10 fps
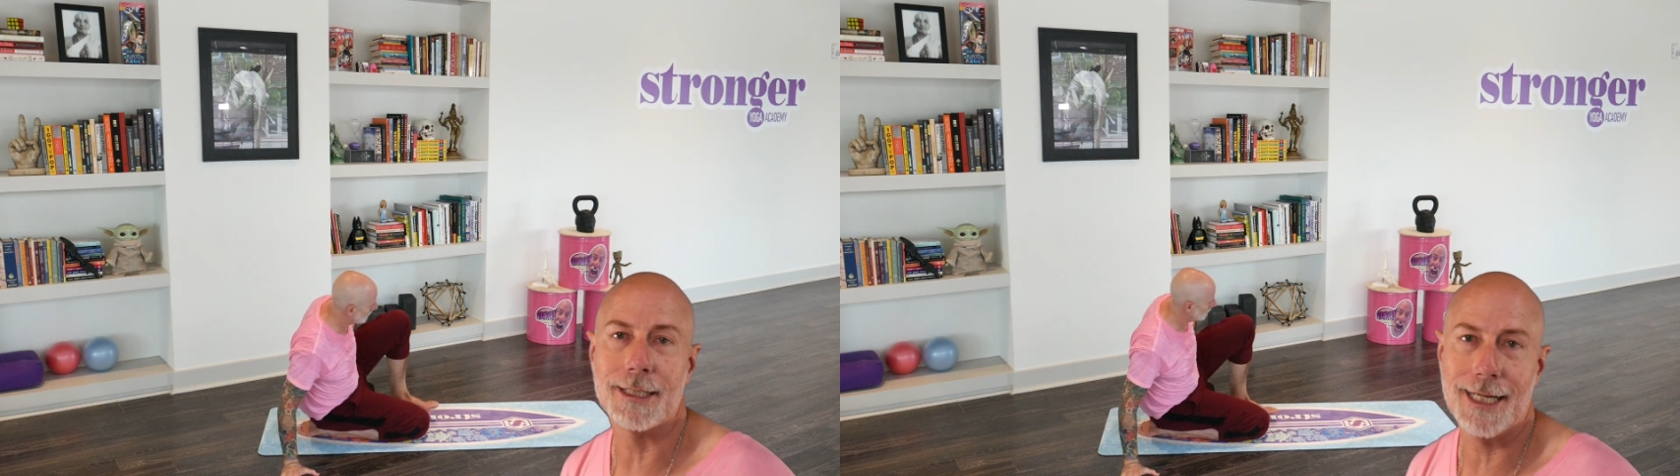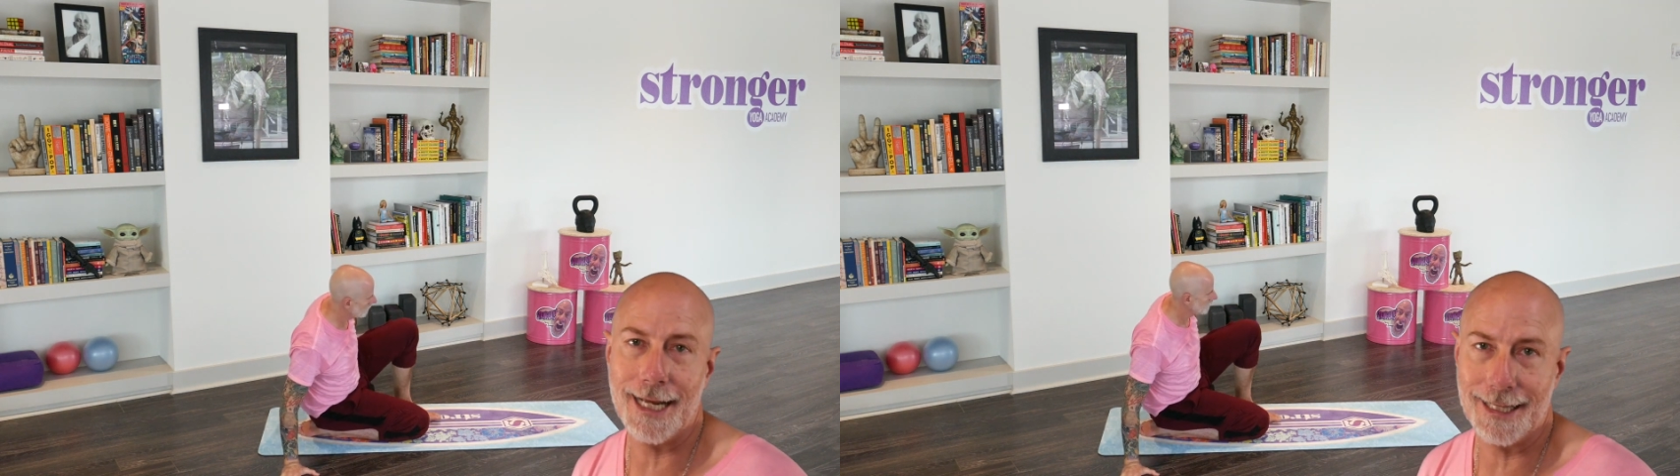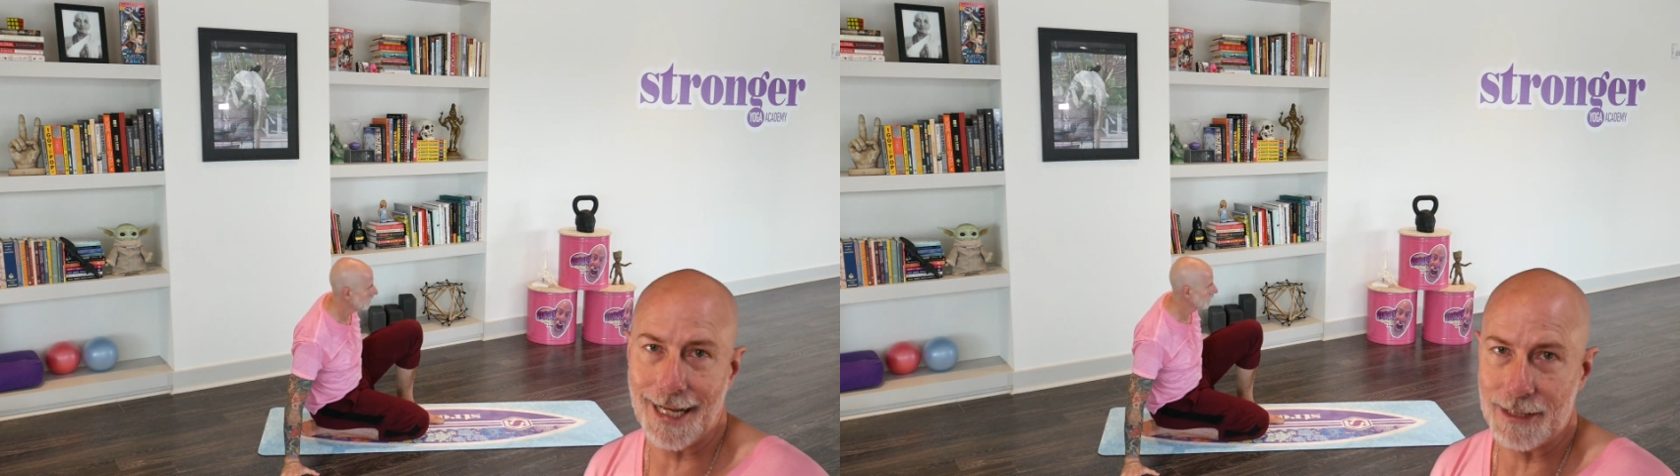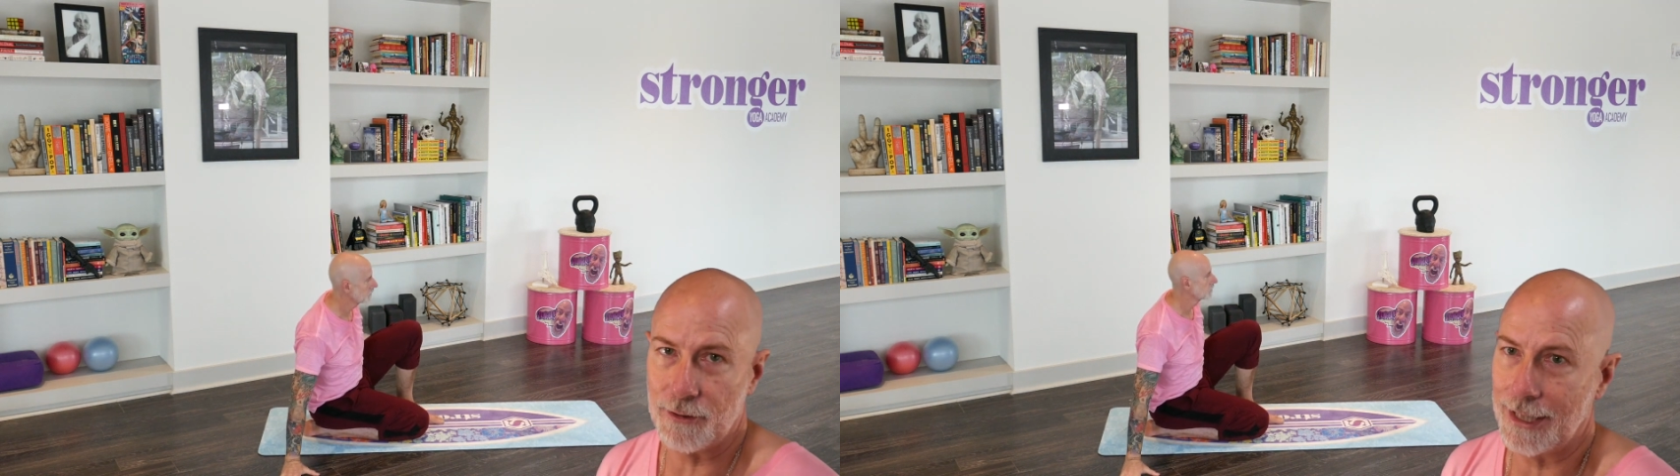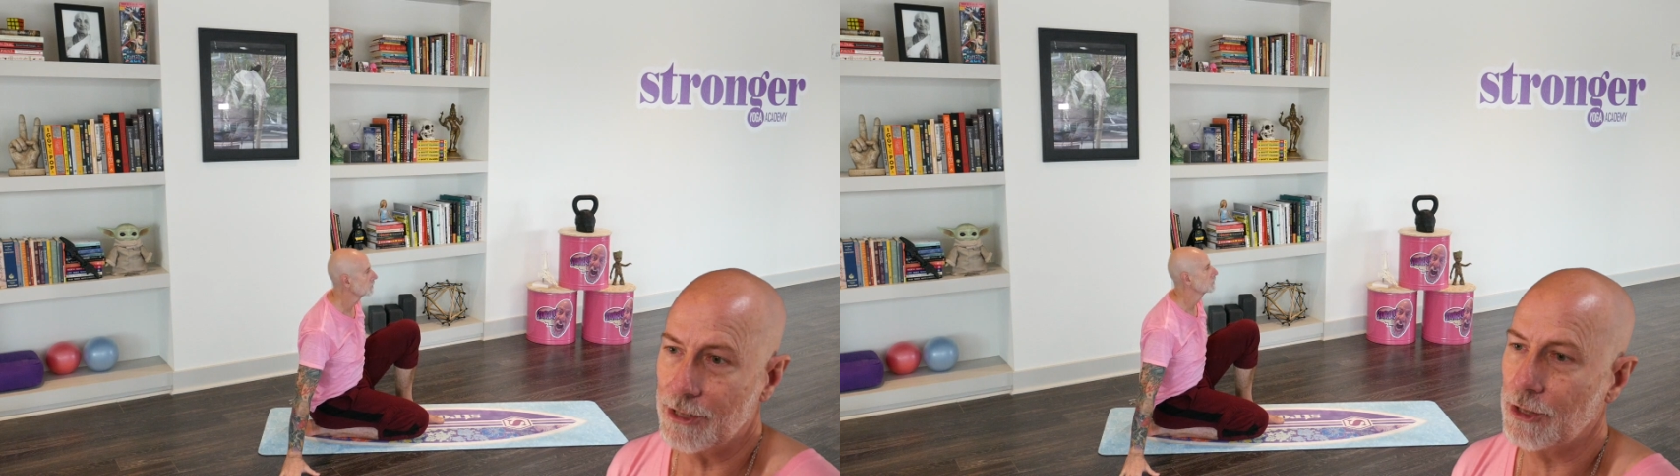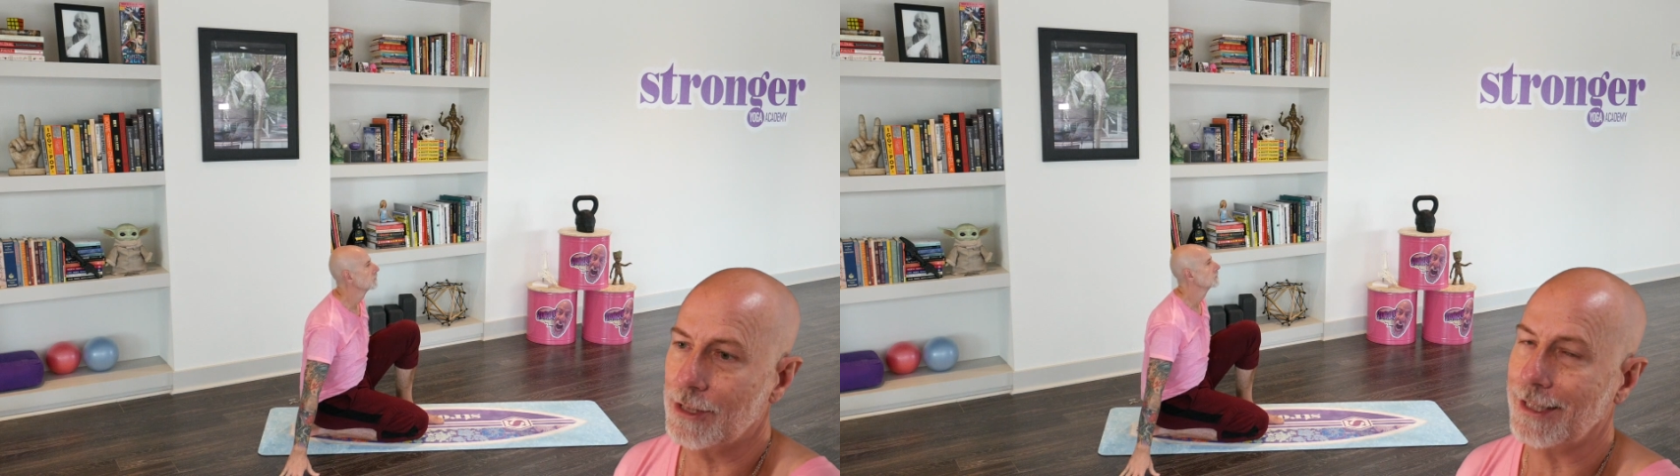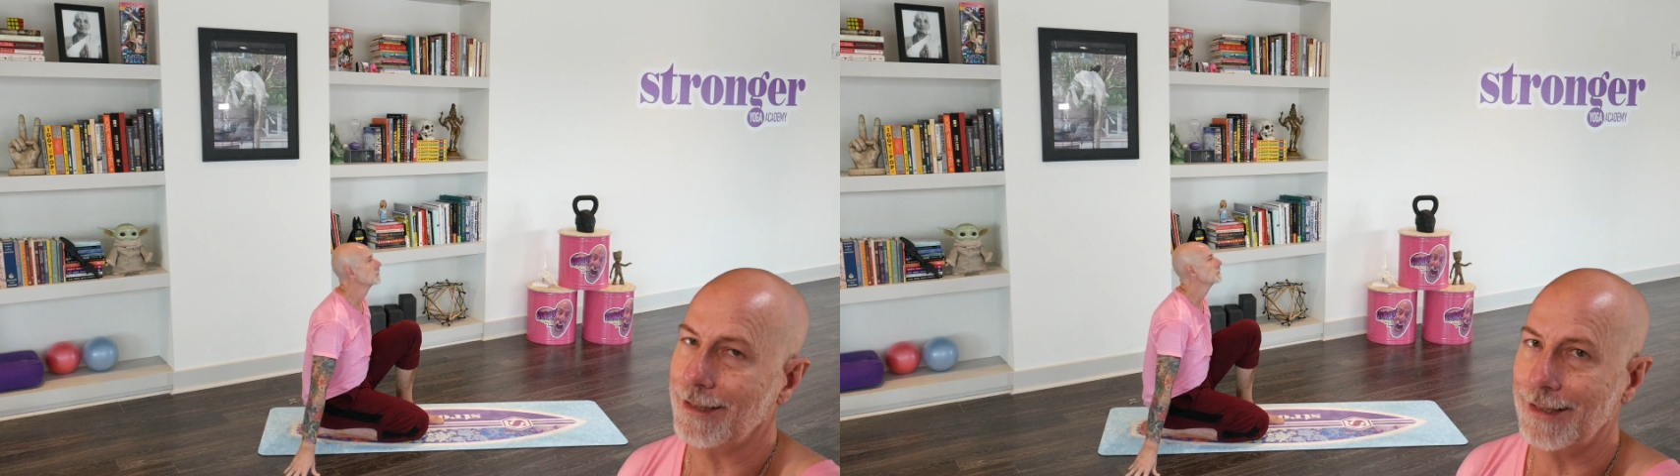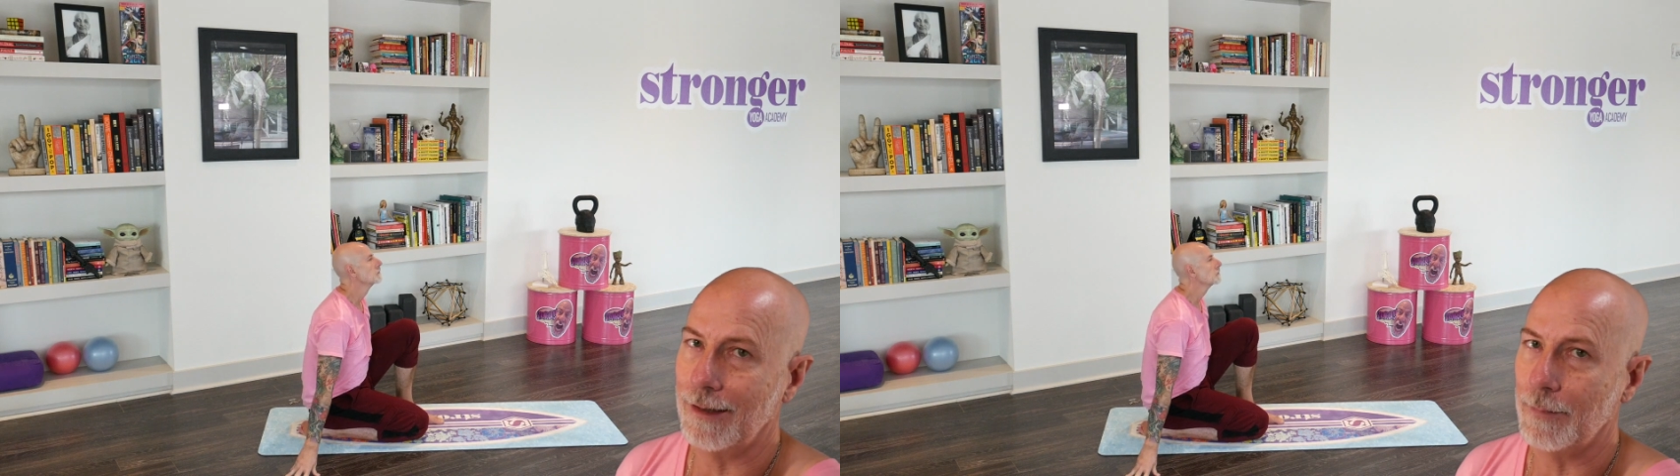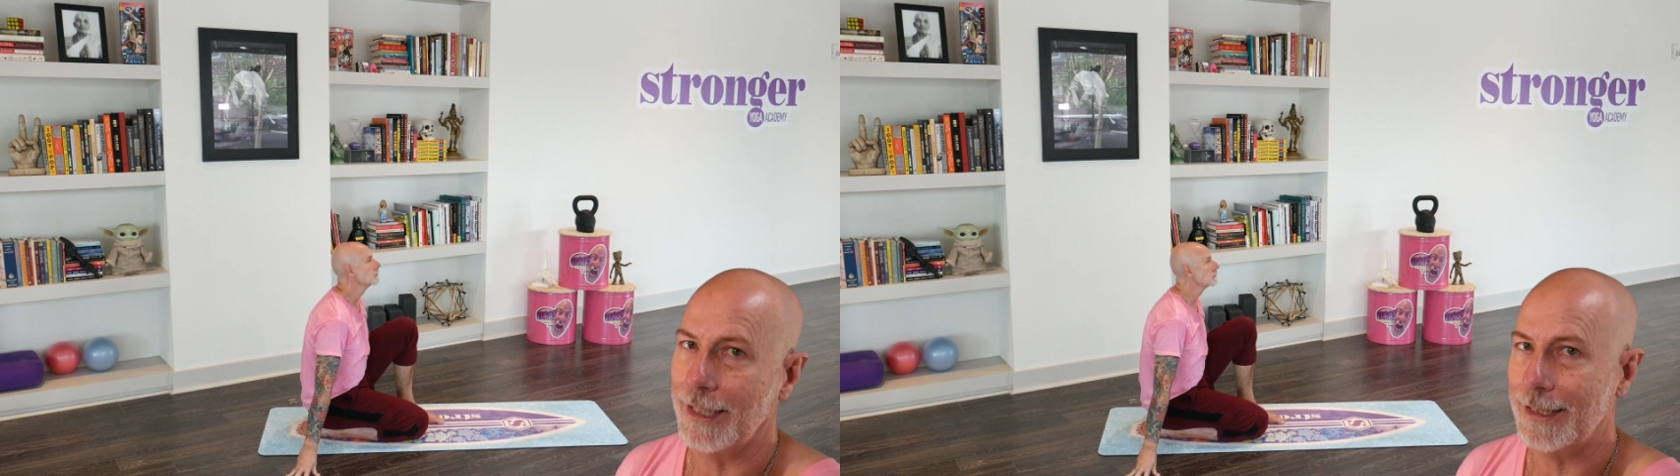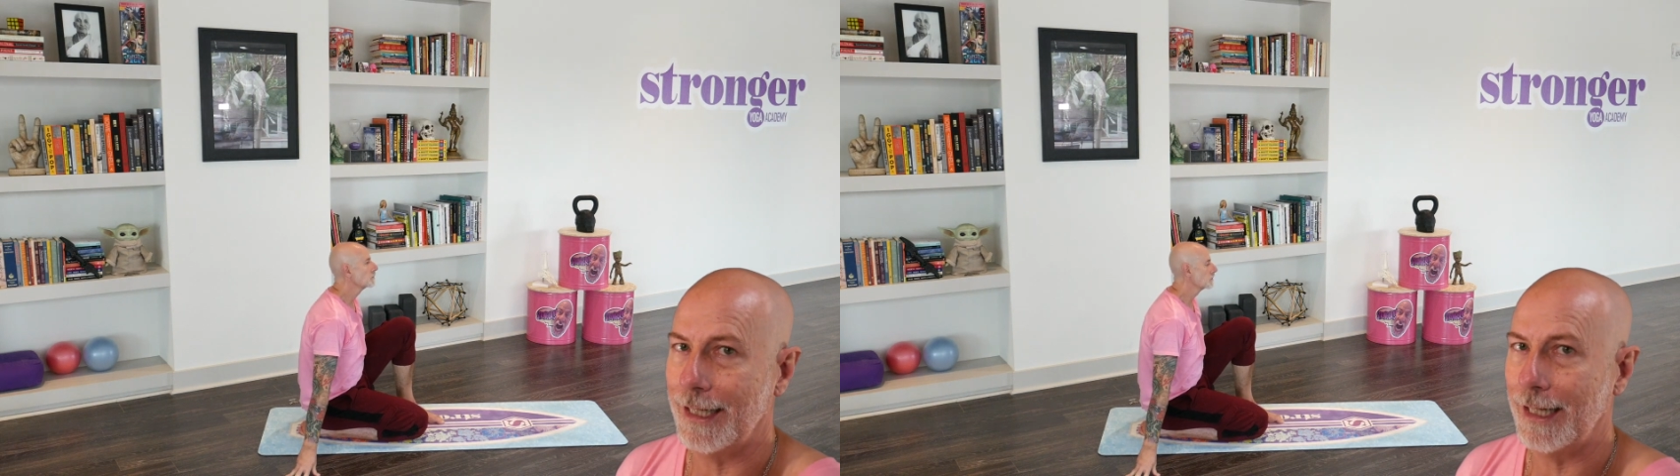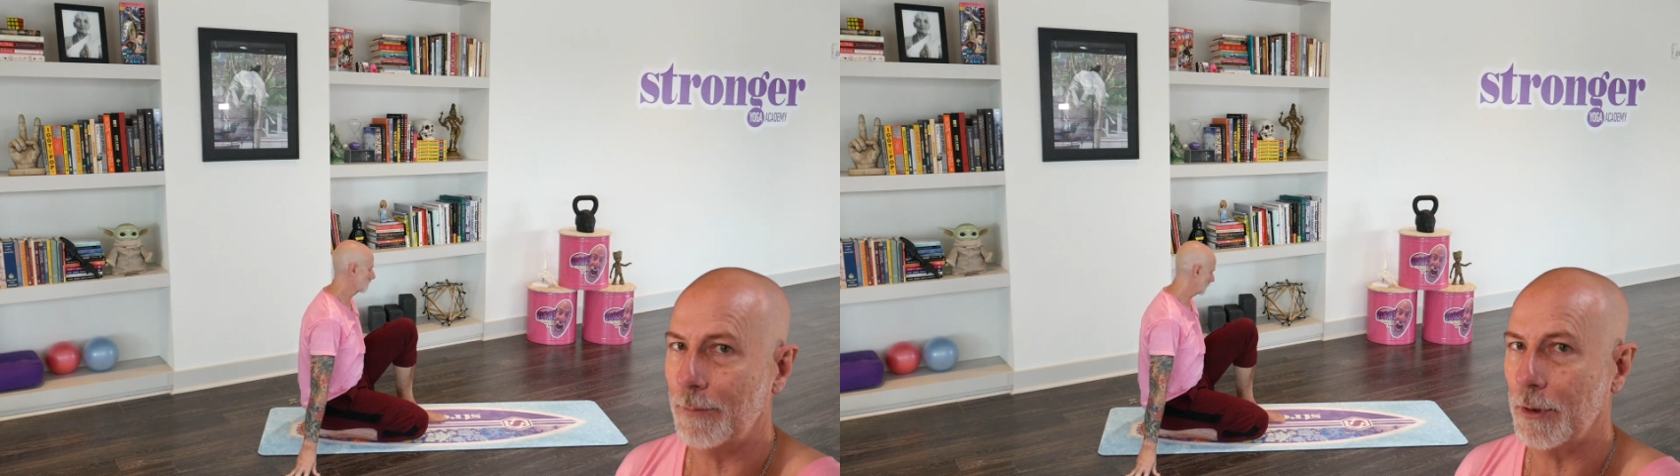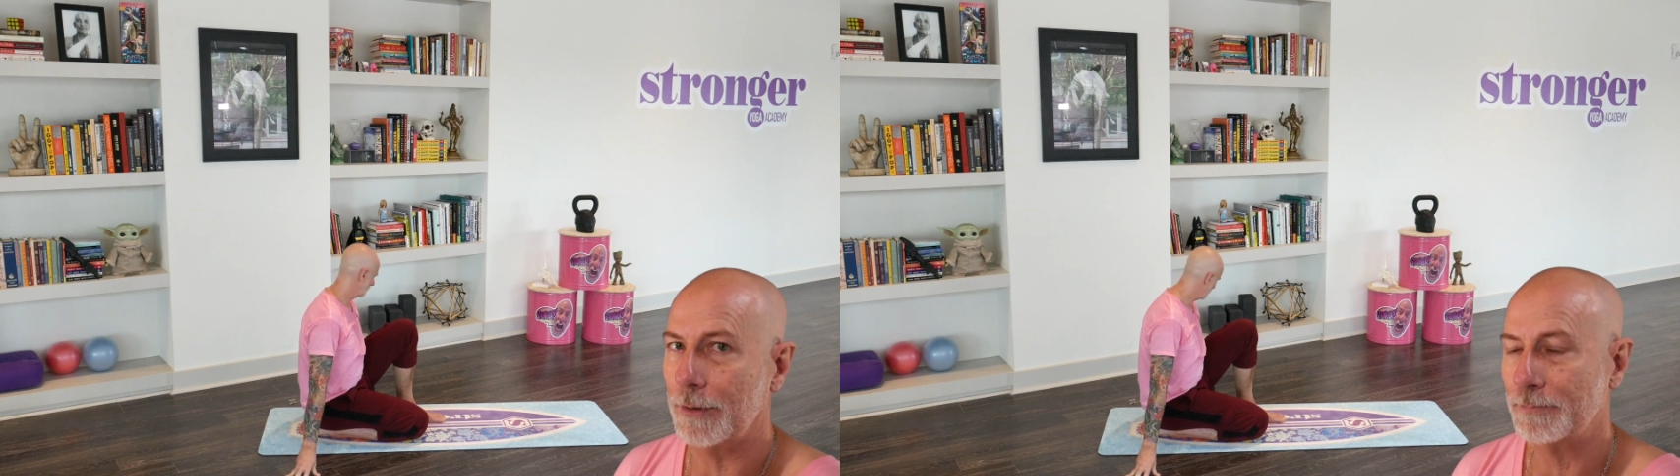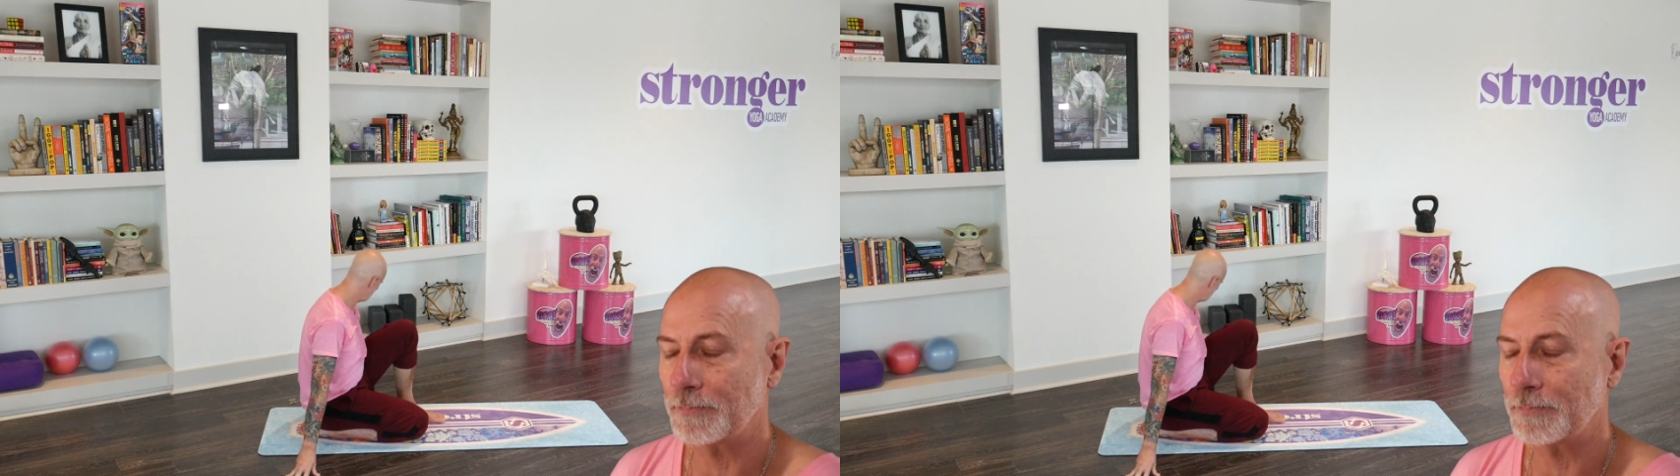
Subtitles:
take that stretch just a little bit deeper.